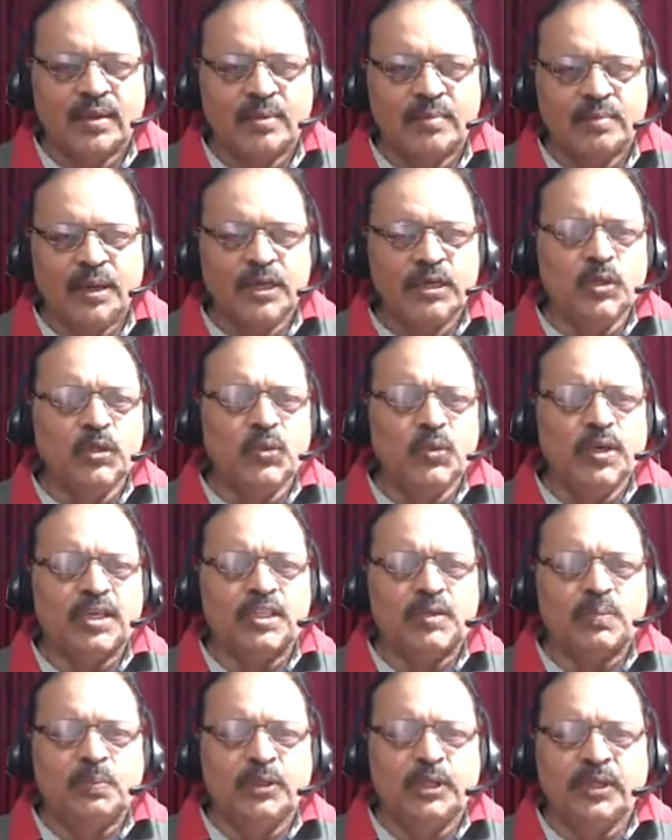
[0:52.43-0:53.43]
My new
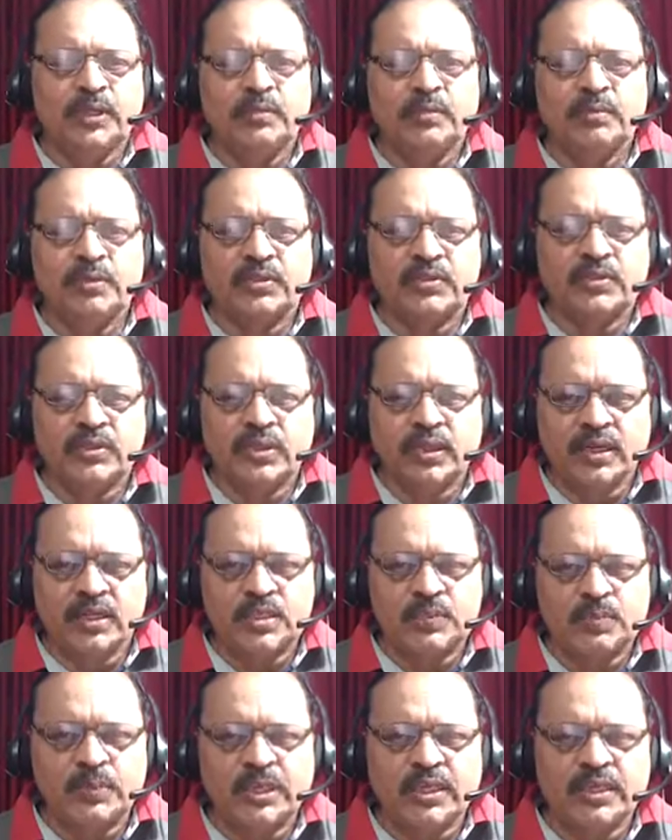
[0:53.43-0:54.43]
experience
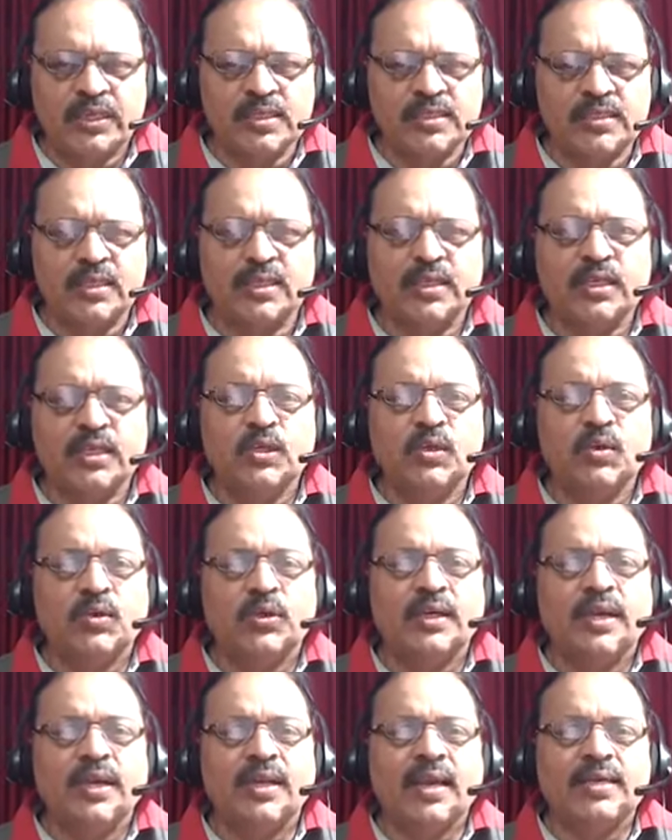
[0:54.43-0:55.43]
and the new
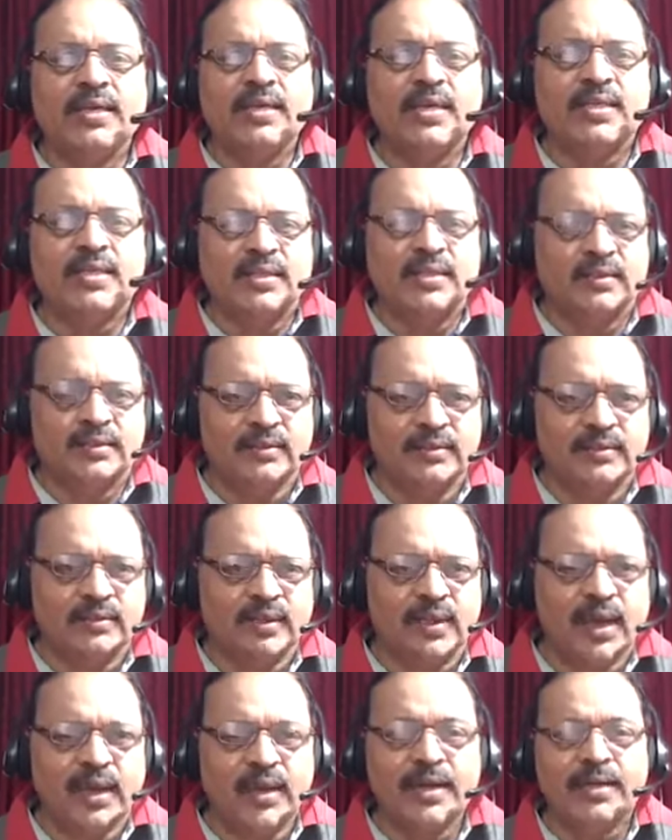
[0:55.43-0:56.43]
realization,
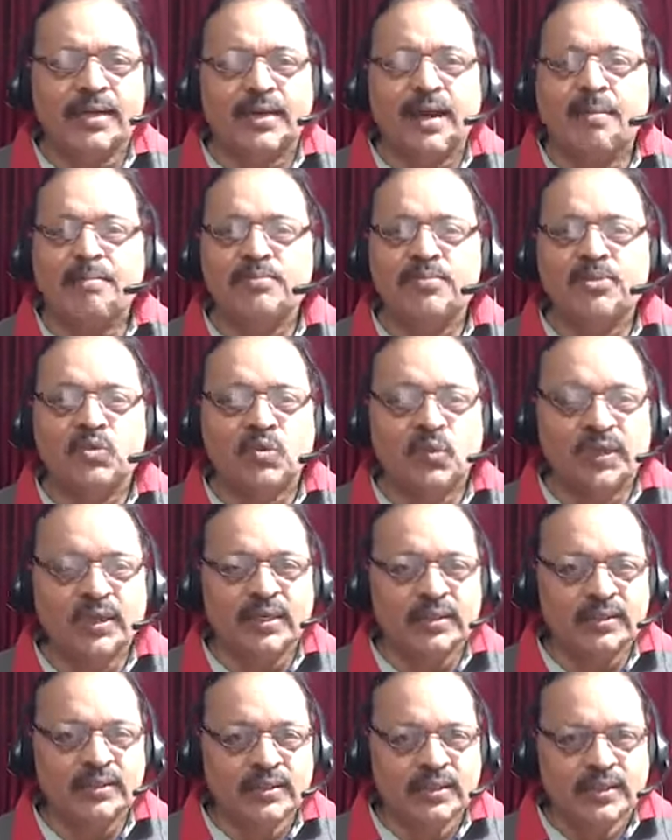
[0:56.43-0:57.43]
and it comes
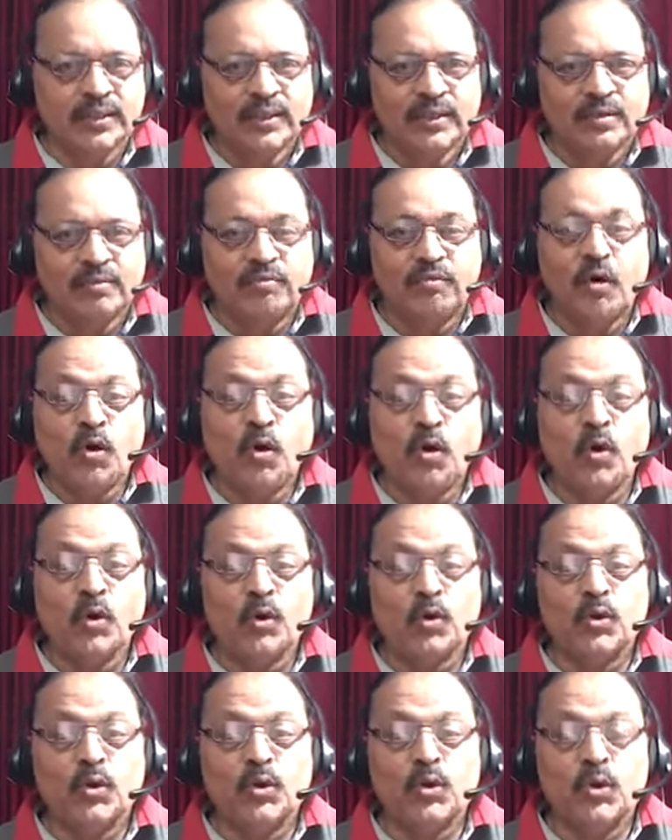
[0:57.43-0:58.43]
when four
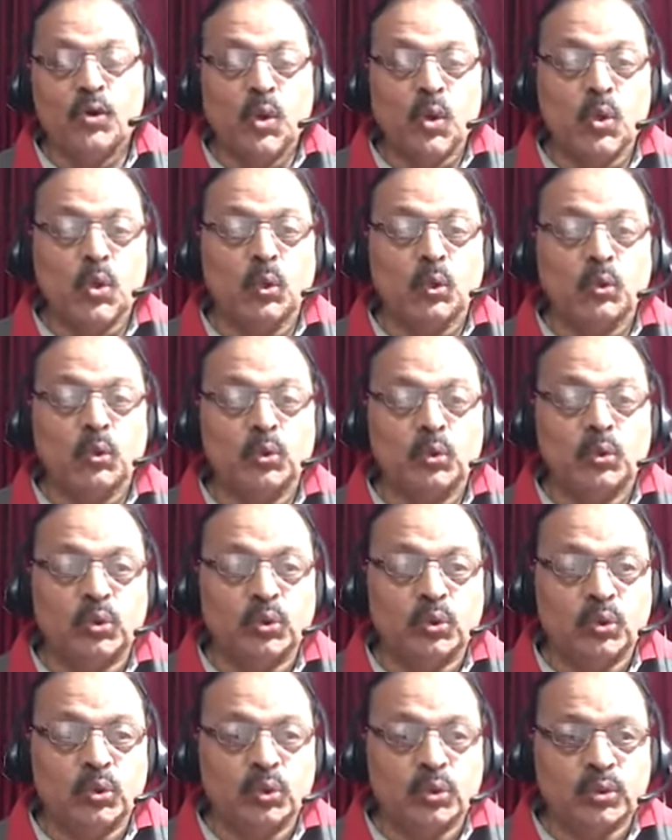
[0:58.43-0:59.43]

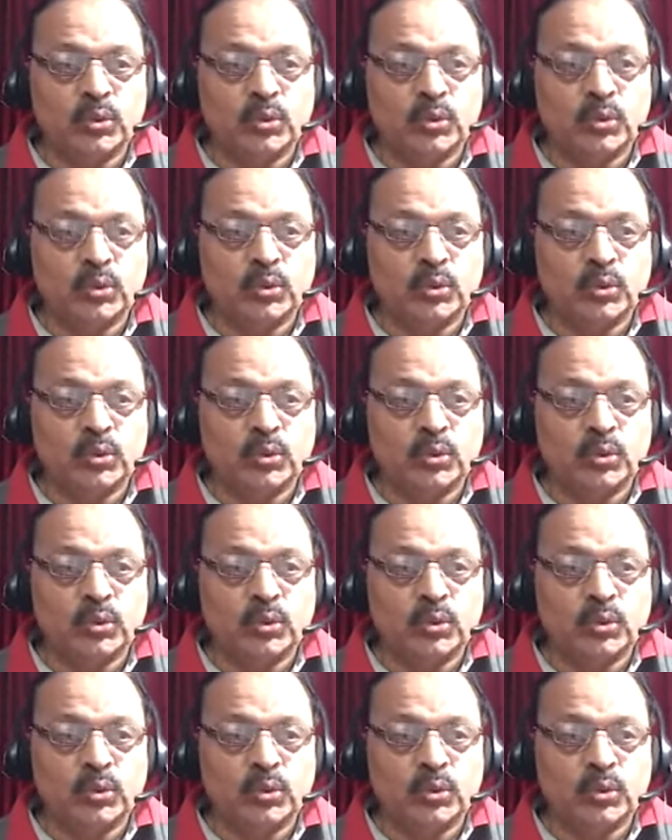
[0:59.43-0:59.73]
no's.